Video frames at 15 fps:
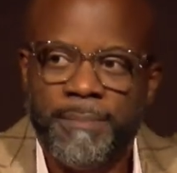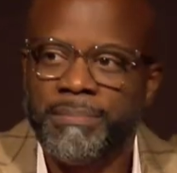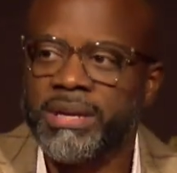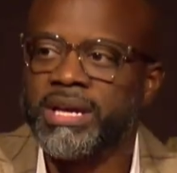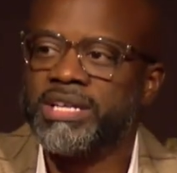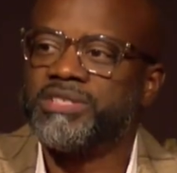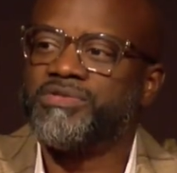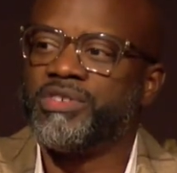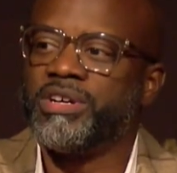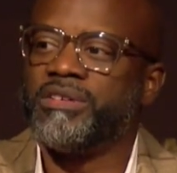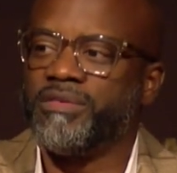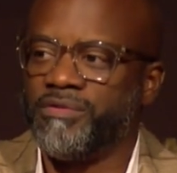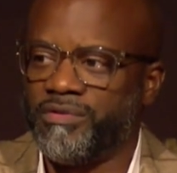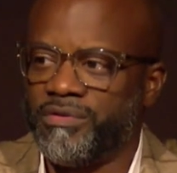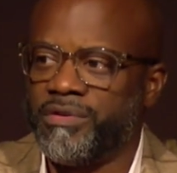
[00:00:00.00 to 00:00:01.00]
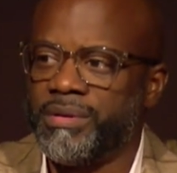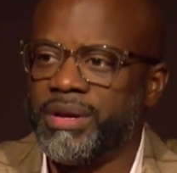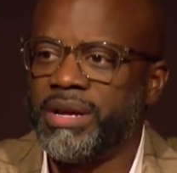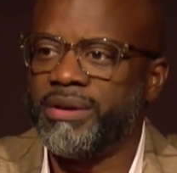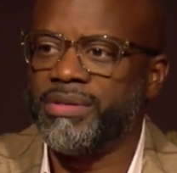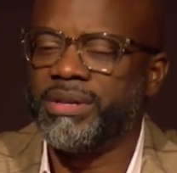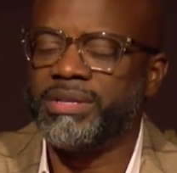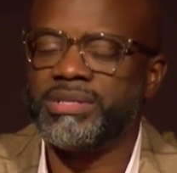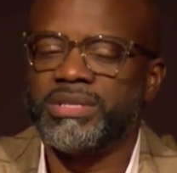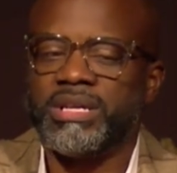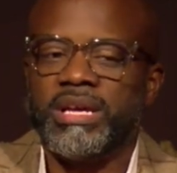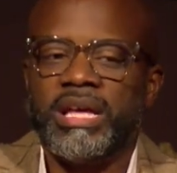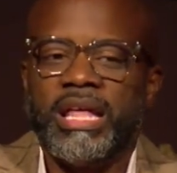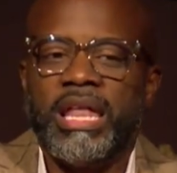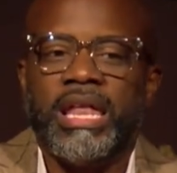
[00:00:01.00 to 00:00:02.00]
Because re- re- hear
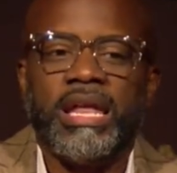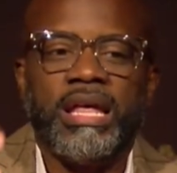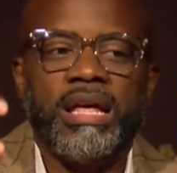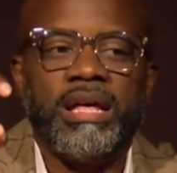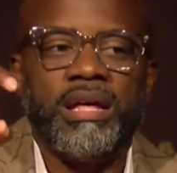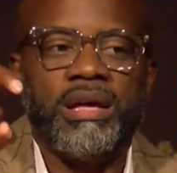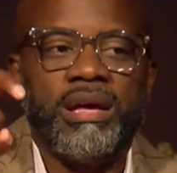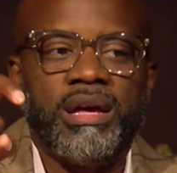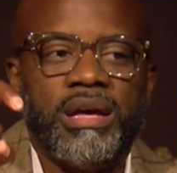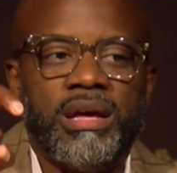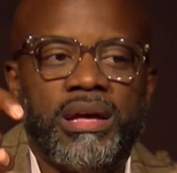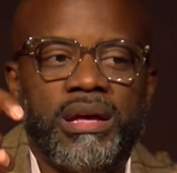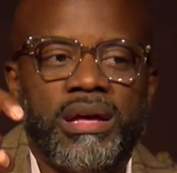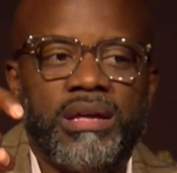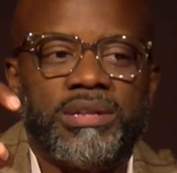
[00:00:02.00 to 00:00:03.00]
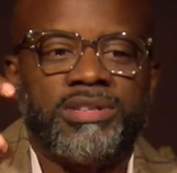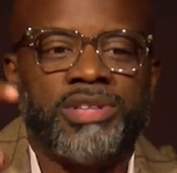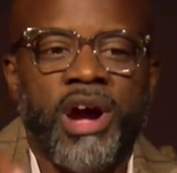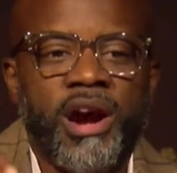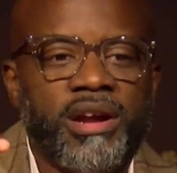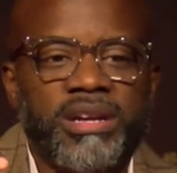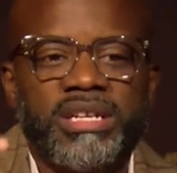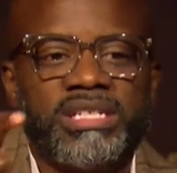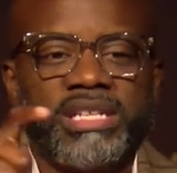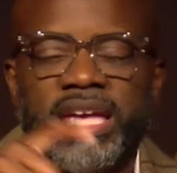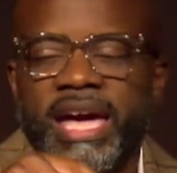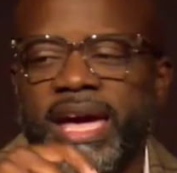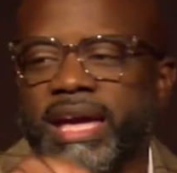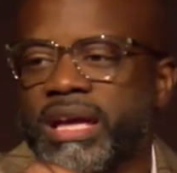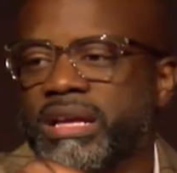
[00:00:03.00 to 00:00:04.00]
this, darkness
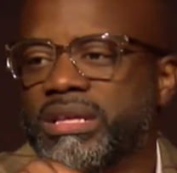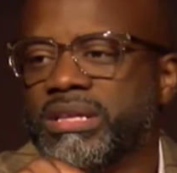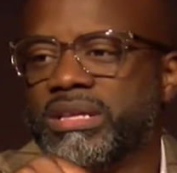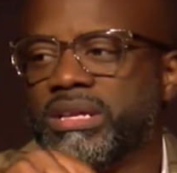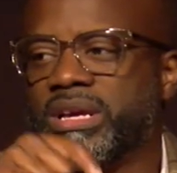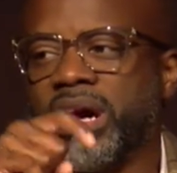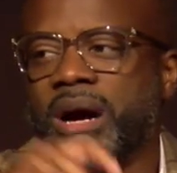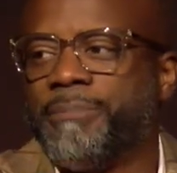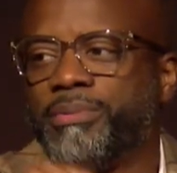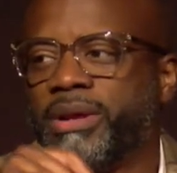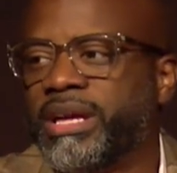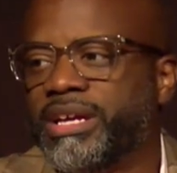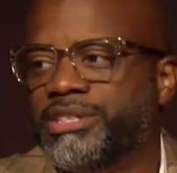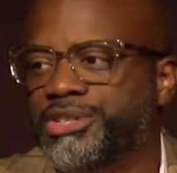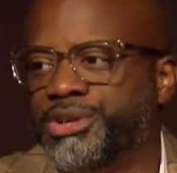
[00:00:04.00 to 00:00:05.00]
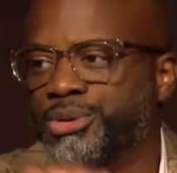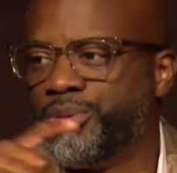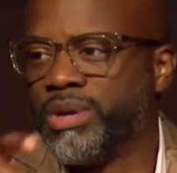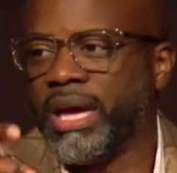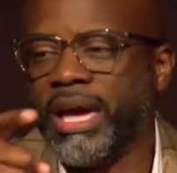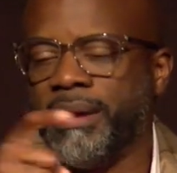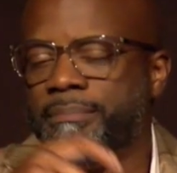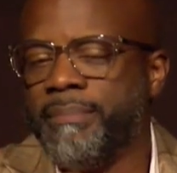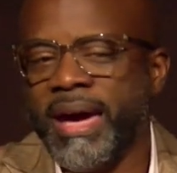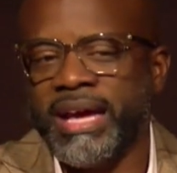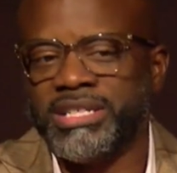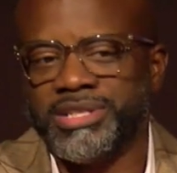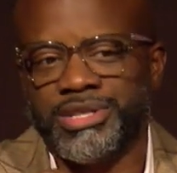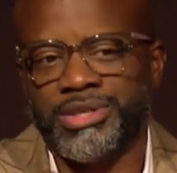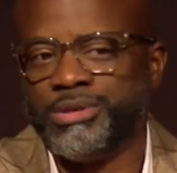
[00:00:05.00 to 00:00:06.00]
can't comprehend you, can't
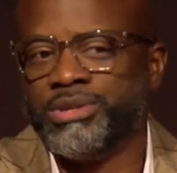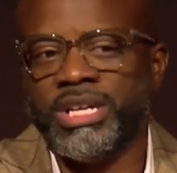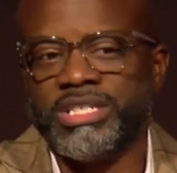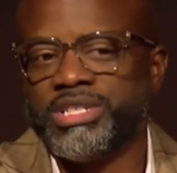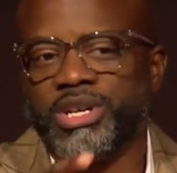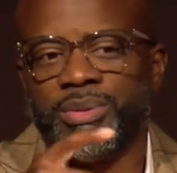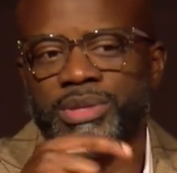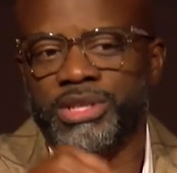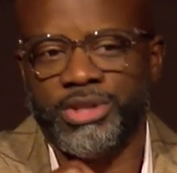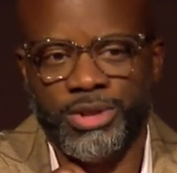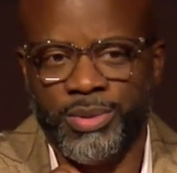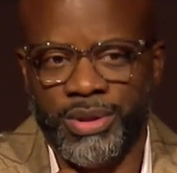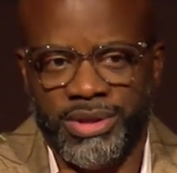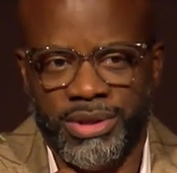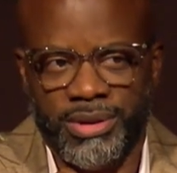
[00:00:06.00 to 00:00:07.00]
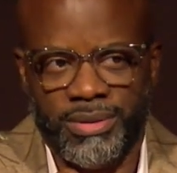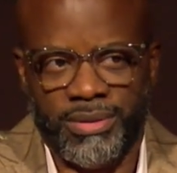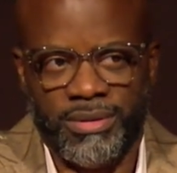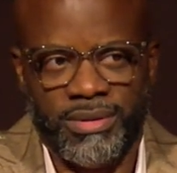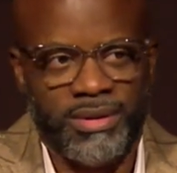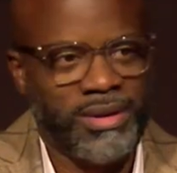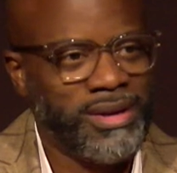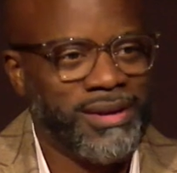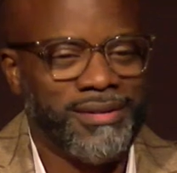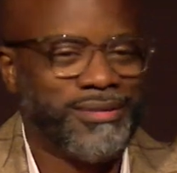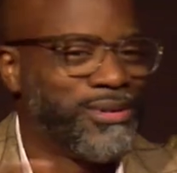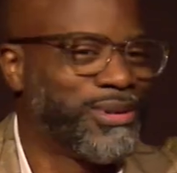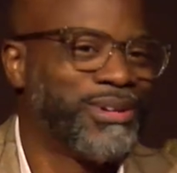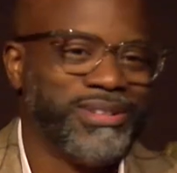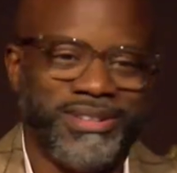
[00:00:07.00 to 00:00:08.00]
master you, doesn't know what to do with you.
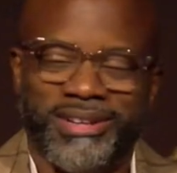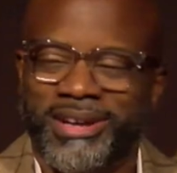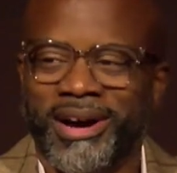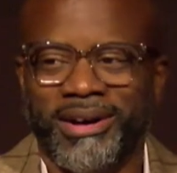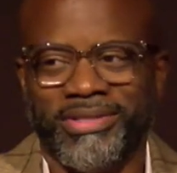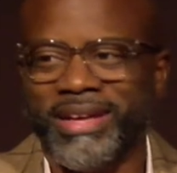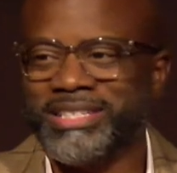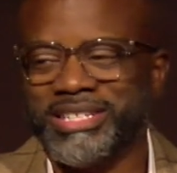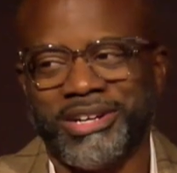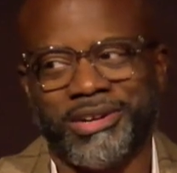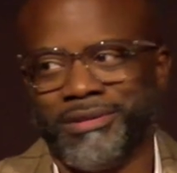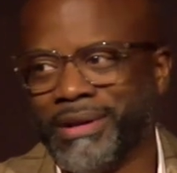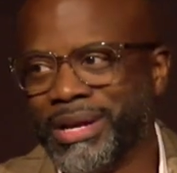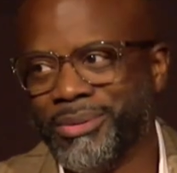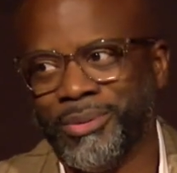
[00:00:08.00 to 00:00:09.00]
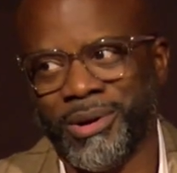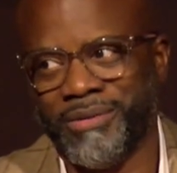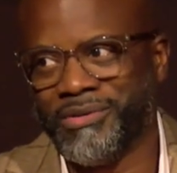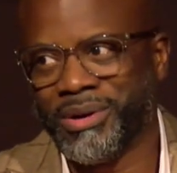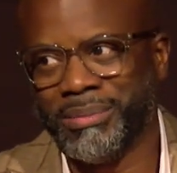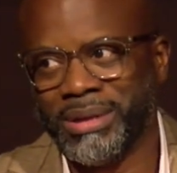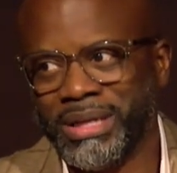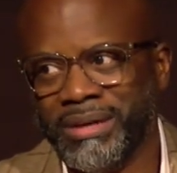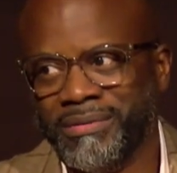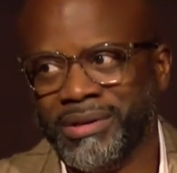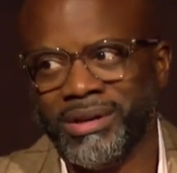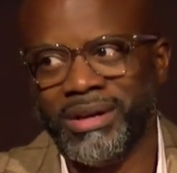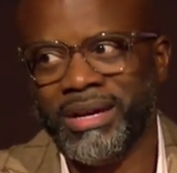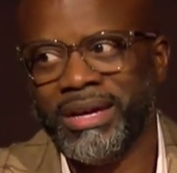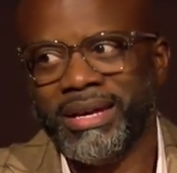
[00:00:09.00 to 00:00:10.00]
God, that's a great word for the believer,
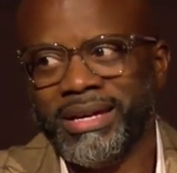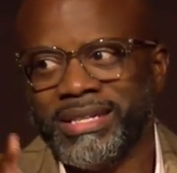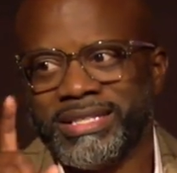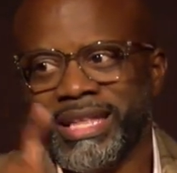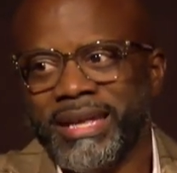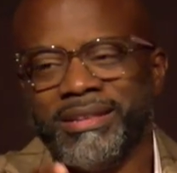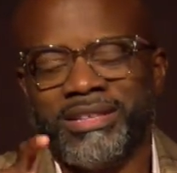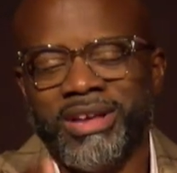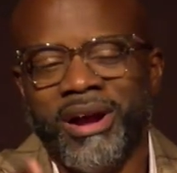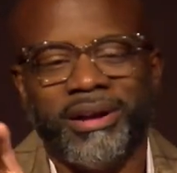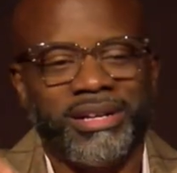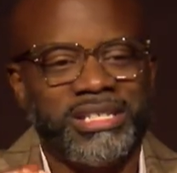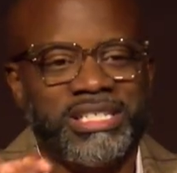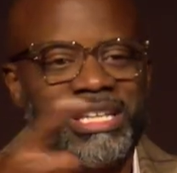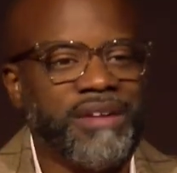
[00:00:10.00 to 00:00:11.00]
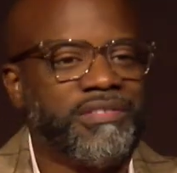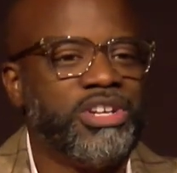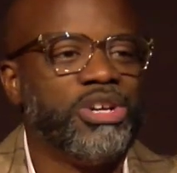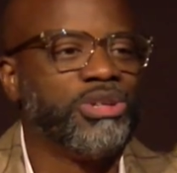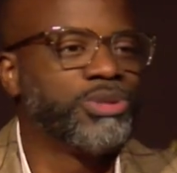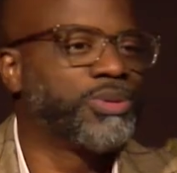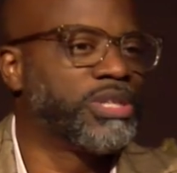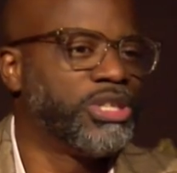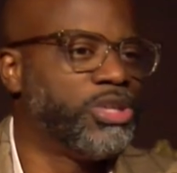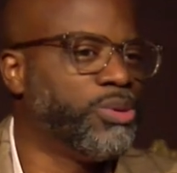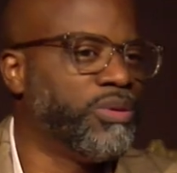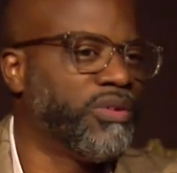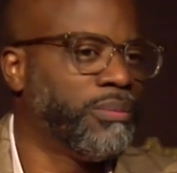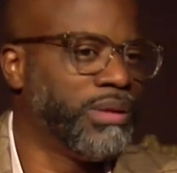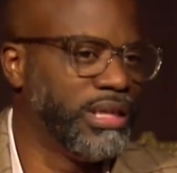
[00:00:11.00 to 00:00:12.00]
is that darkness never knows what to do
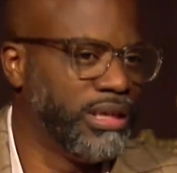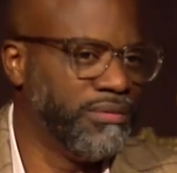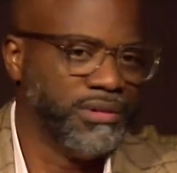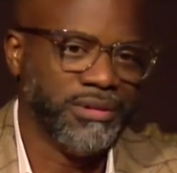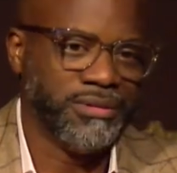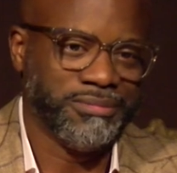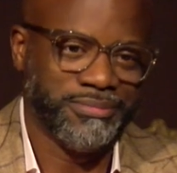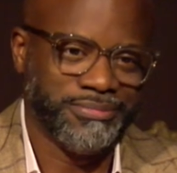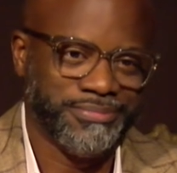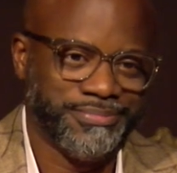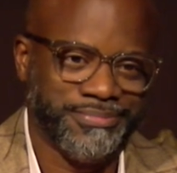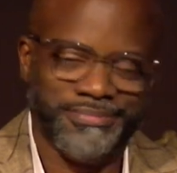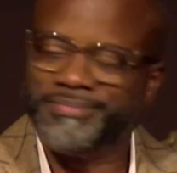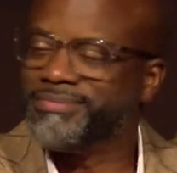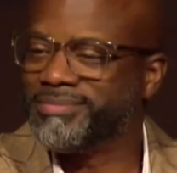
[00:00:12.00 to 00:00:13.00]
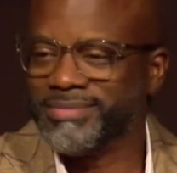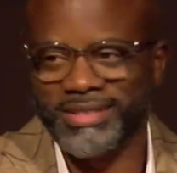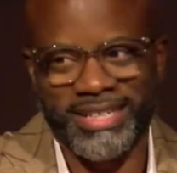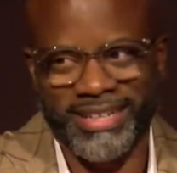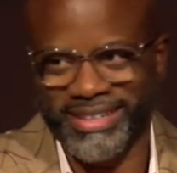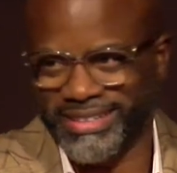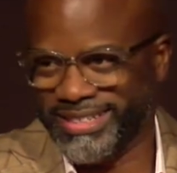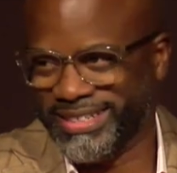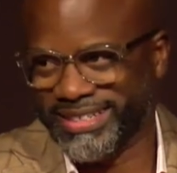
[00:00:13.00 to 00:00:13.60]
with a believer. Yeah.